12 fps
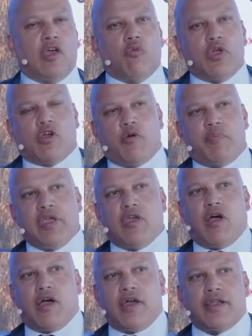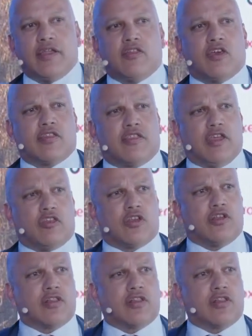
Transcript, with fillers: we go beyond just digital